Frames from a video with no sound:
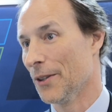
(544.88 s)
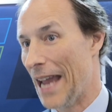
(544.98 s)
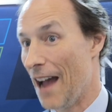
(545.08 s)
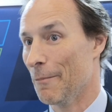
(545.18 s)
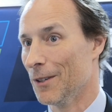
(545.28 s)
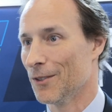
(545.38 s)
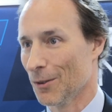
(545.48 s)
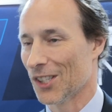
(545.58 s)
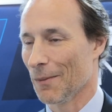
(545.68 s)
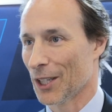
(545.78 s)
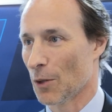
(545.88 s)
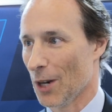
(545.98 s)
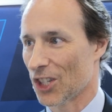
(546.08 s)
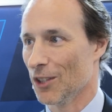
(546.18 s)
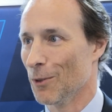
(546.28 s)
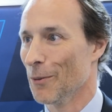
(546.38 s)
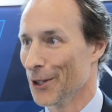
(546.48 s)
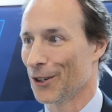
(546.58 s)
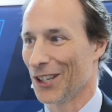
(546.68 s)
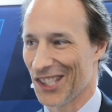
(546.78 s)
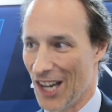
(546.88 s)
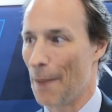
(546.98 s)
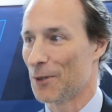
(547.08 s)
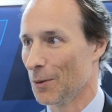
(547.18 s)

they have been doing something questionable, but they're going to stop